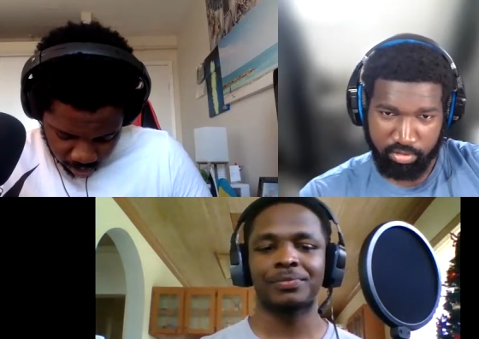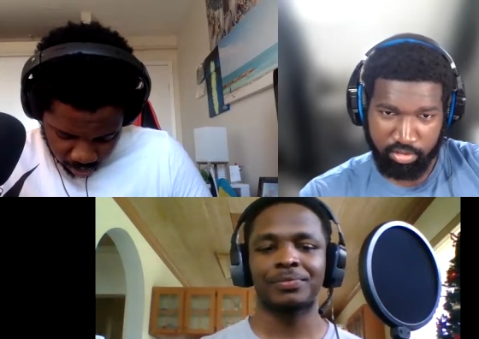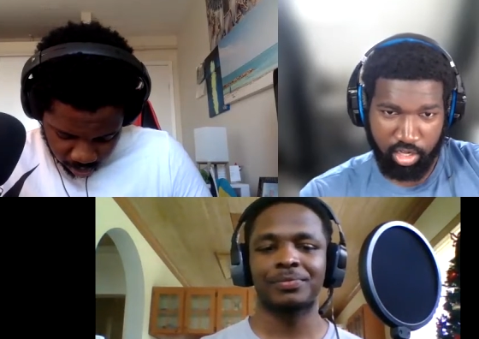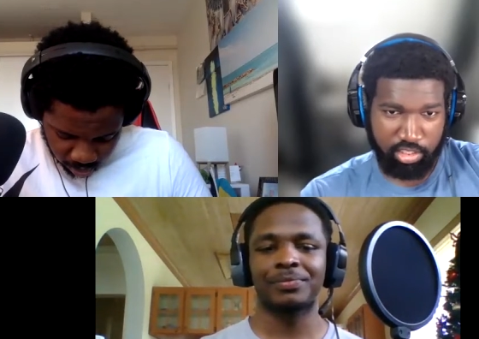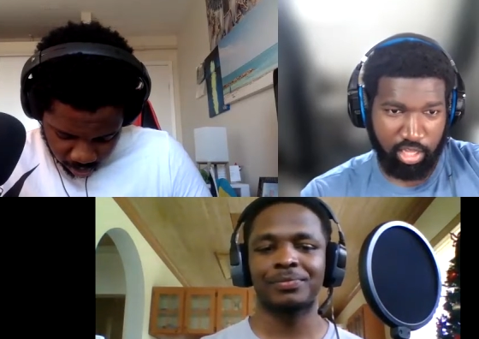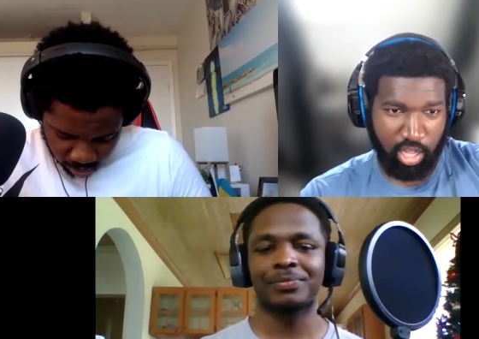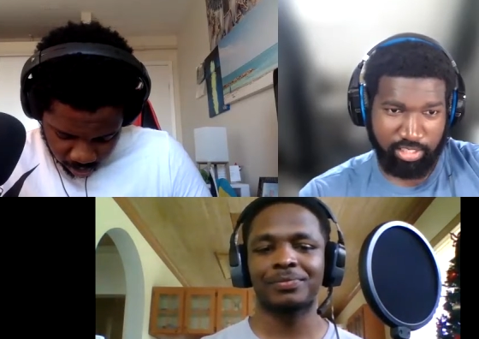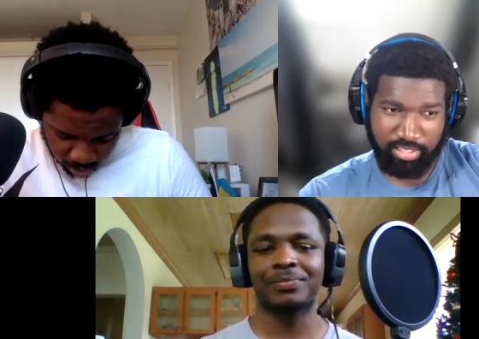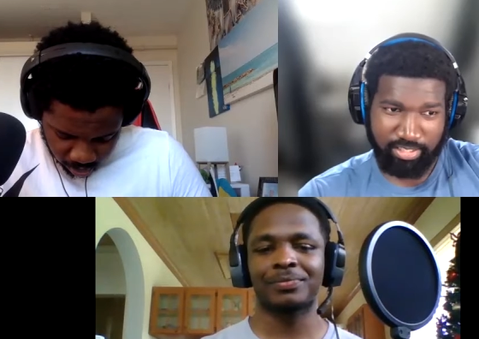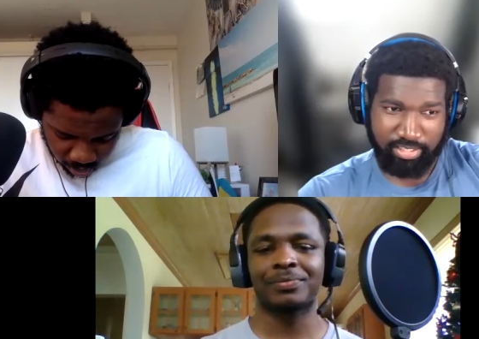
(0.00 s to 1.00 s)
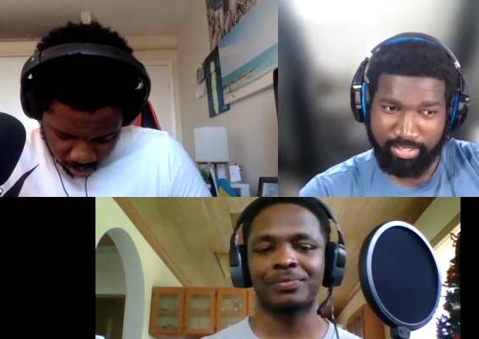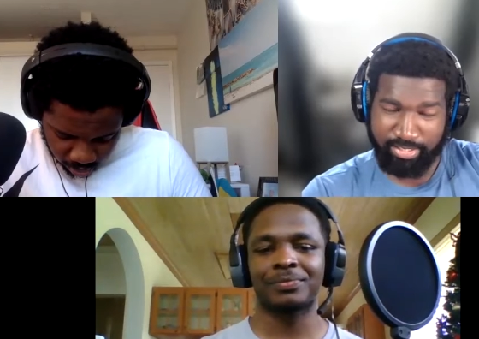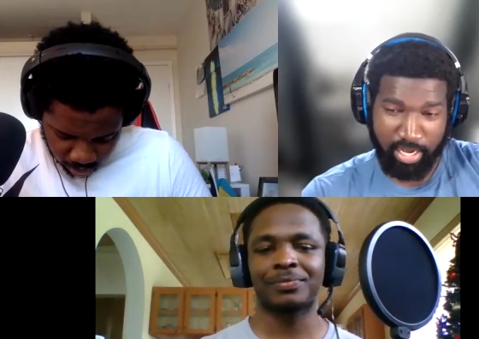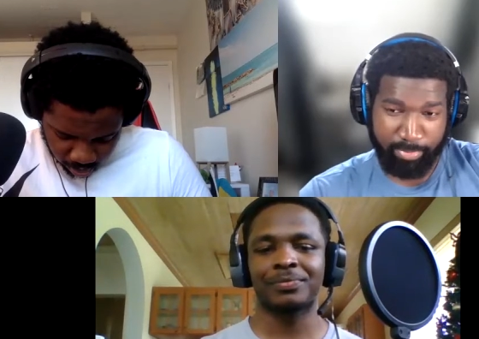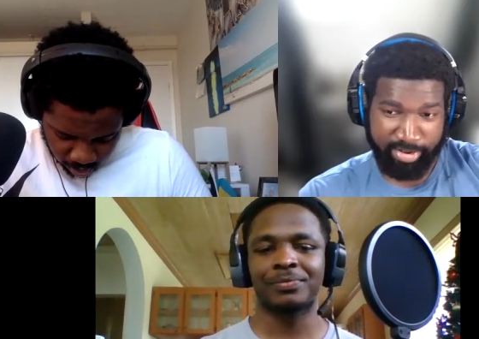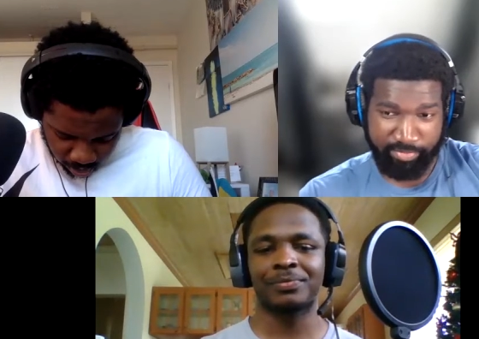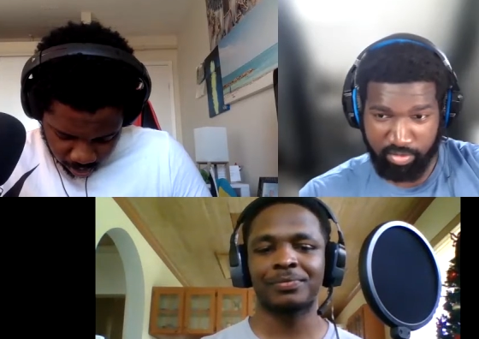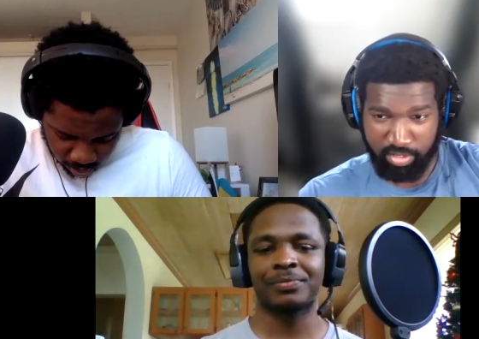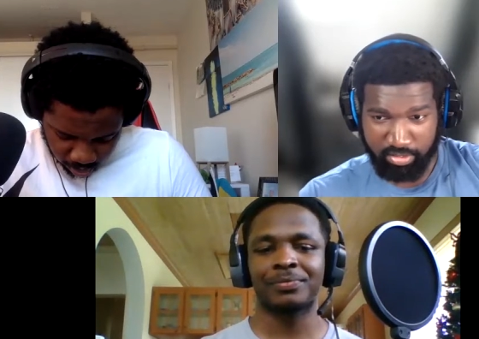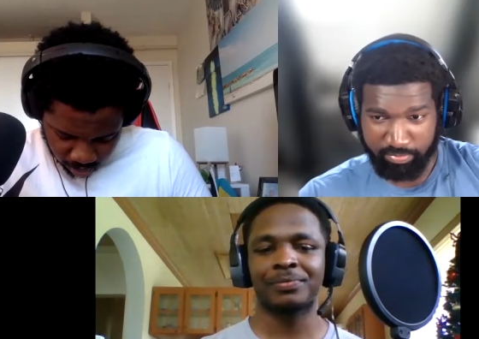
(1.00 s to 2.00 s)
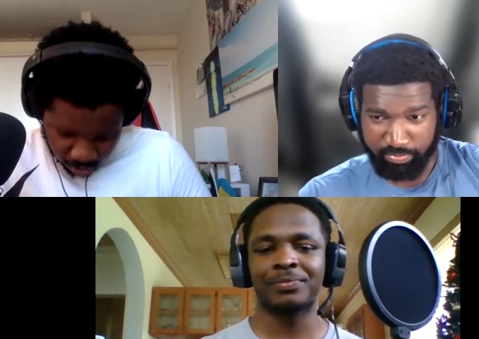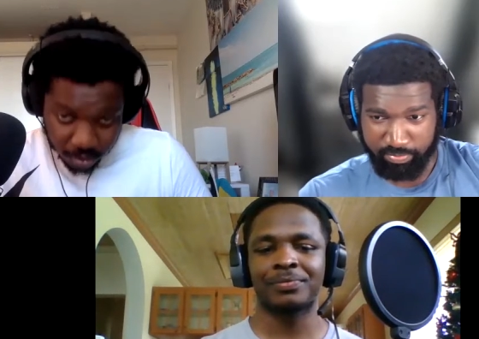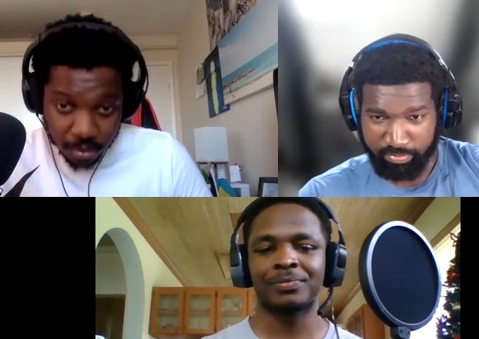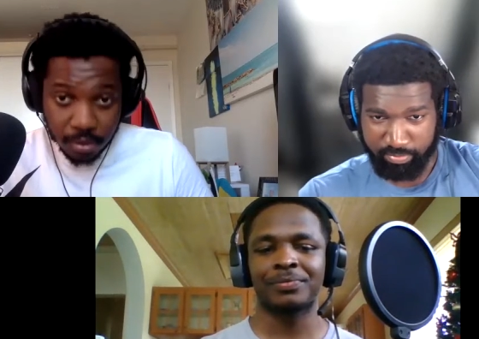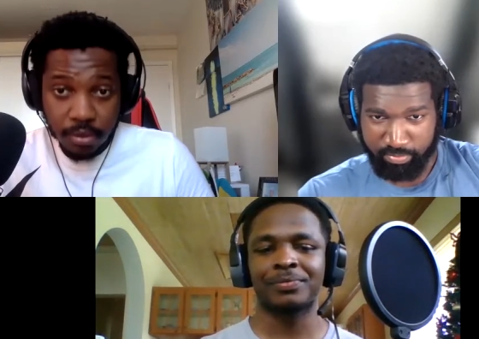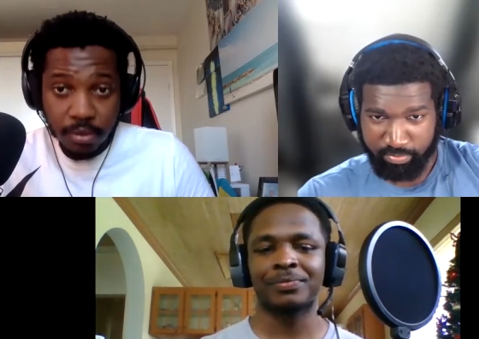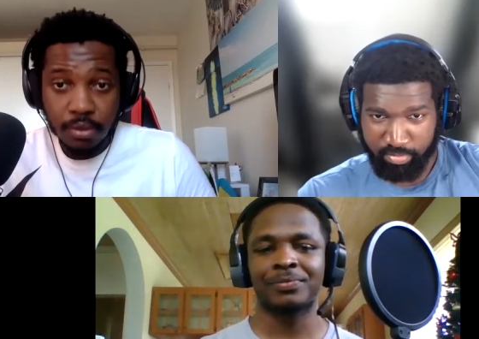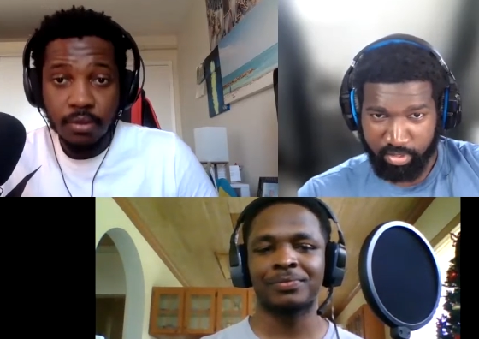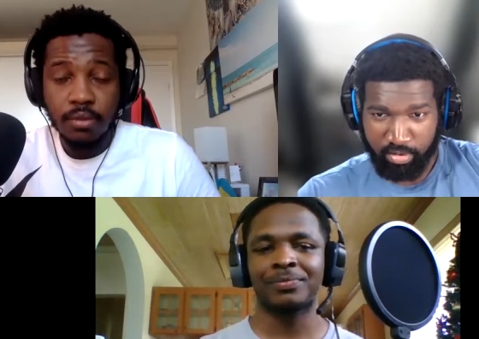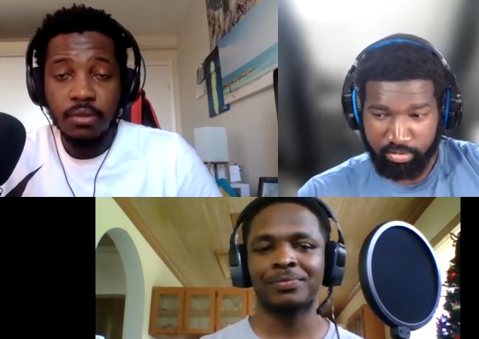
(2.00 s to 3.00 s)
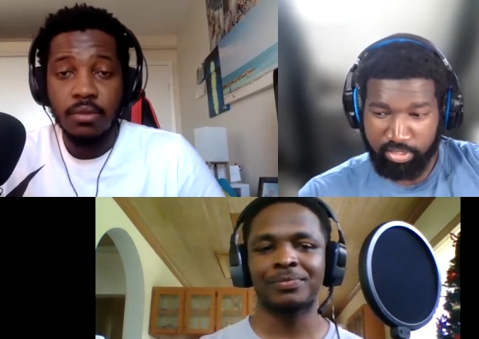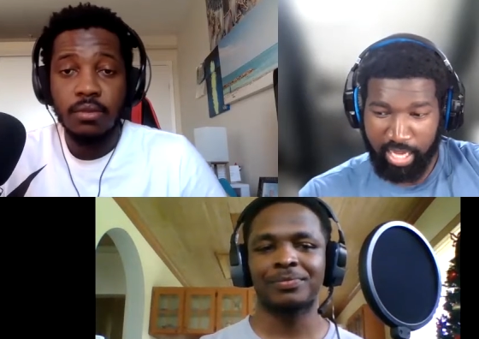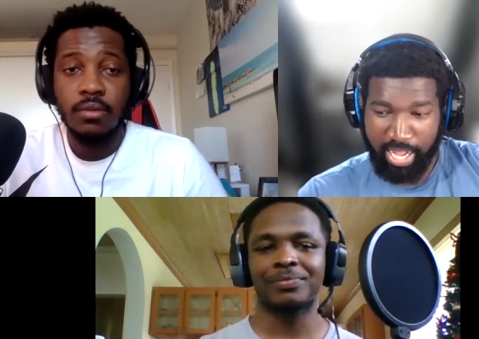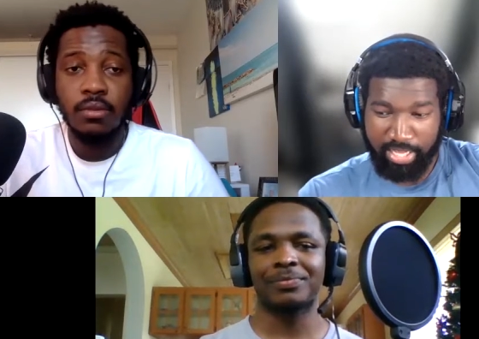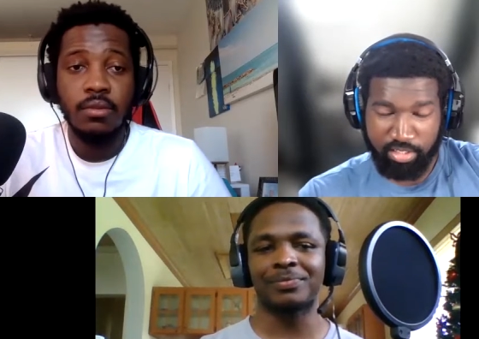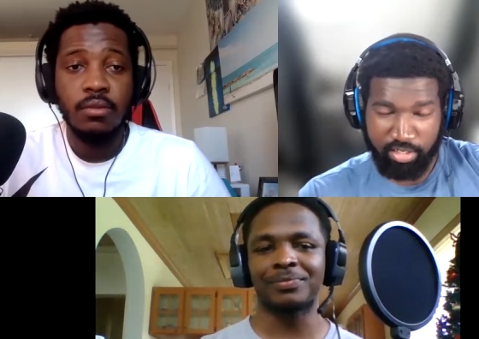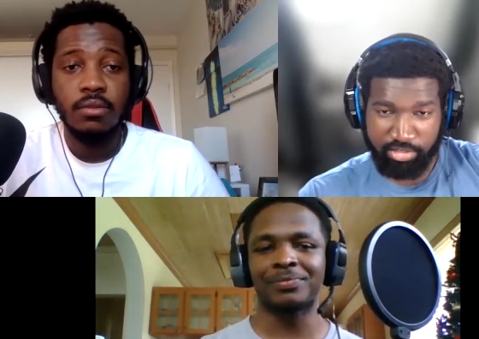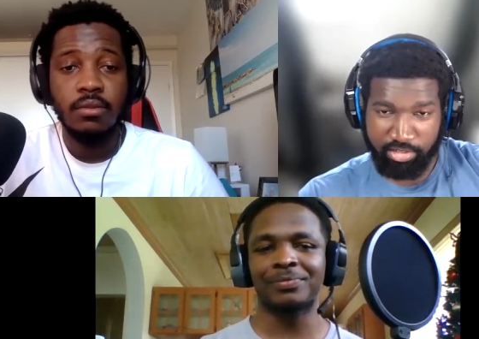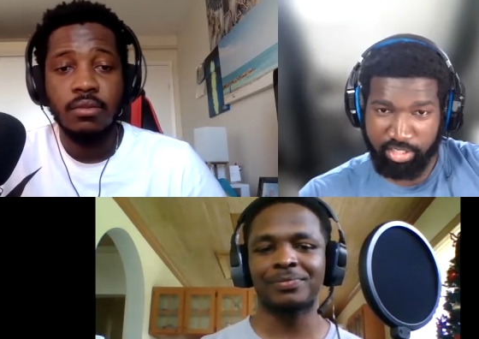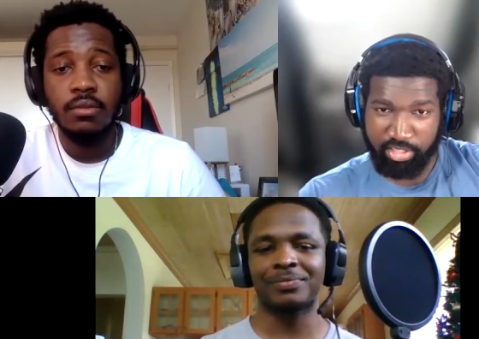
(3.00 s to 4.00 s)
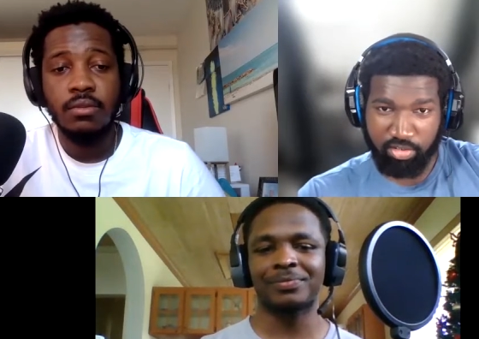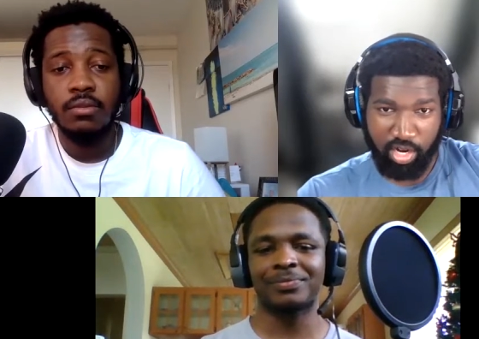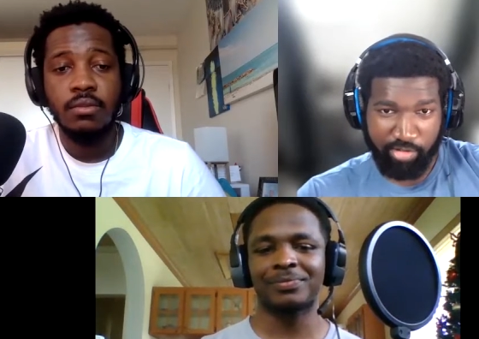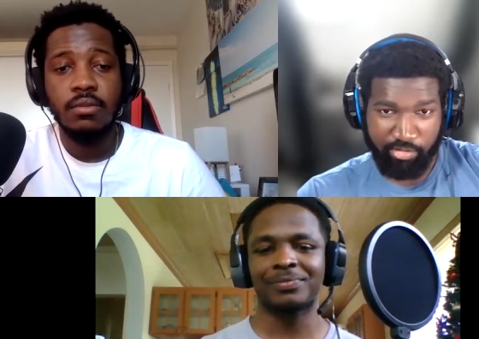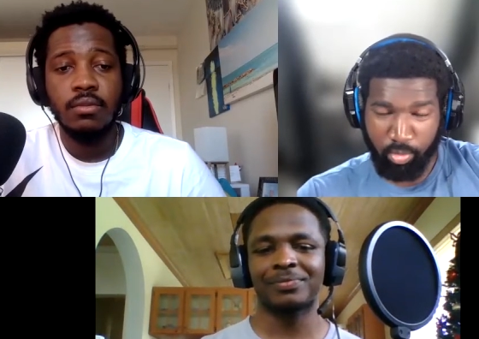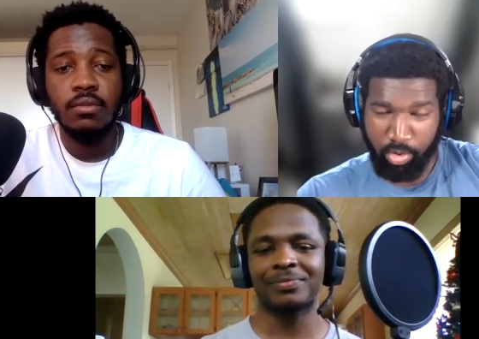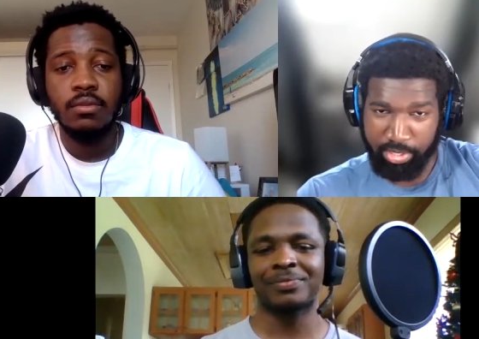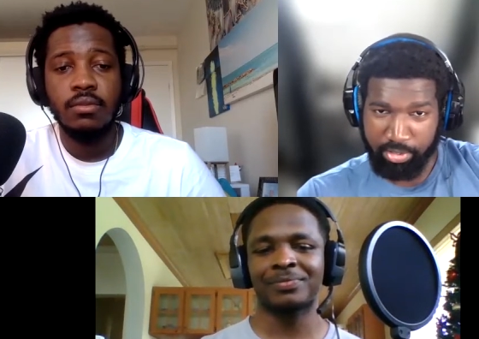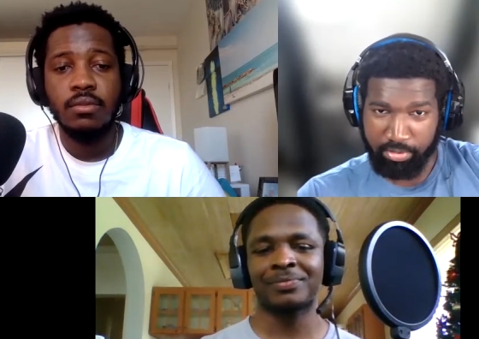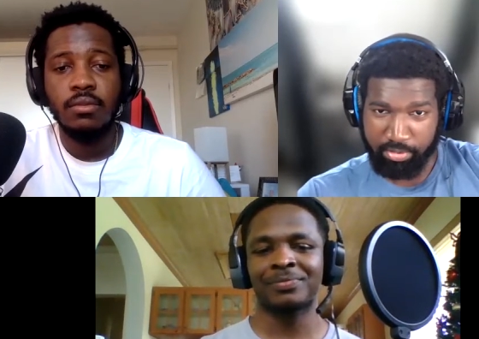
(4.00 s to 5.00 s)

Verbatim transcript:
Speaker 1: John Stockton could set up everyone. Jazz mm-hmm. currently do not have a point.